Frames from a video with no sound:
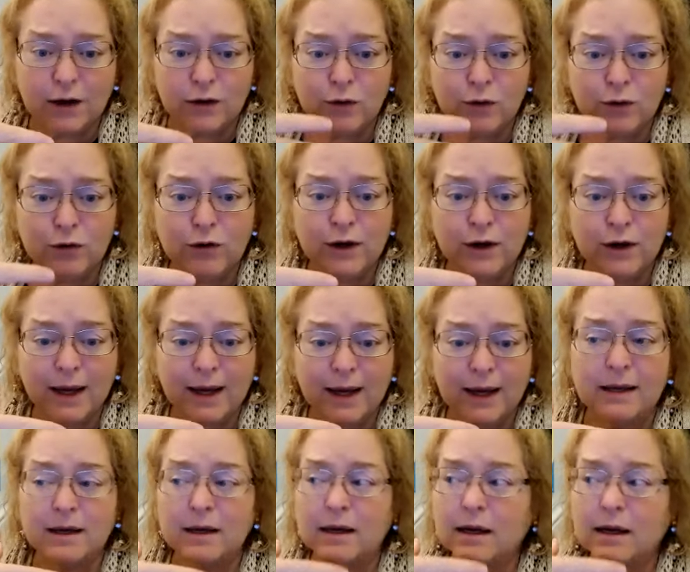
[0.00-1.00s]
you
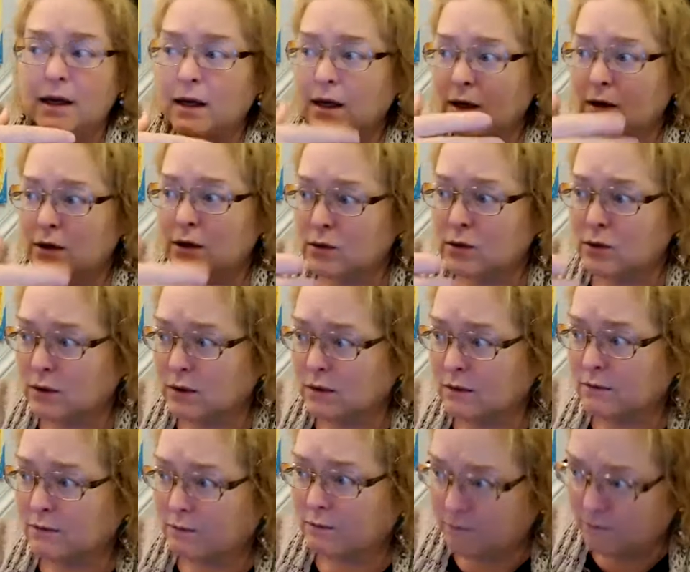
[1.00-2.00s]
create sort
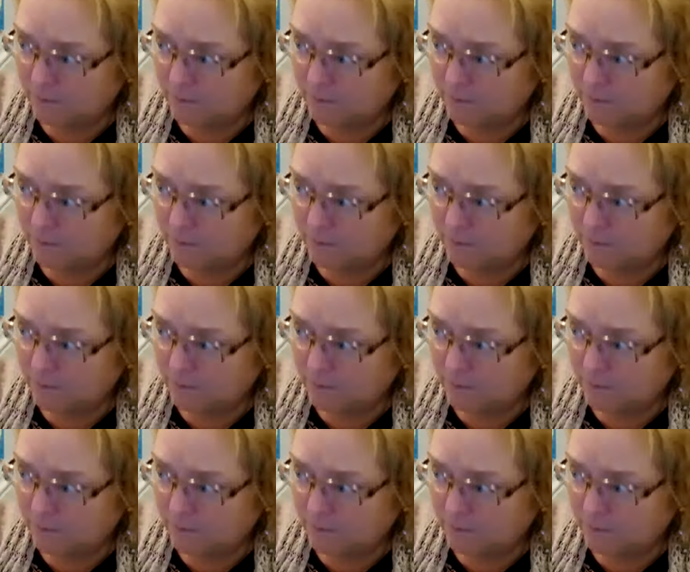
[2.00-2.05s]
of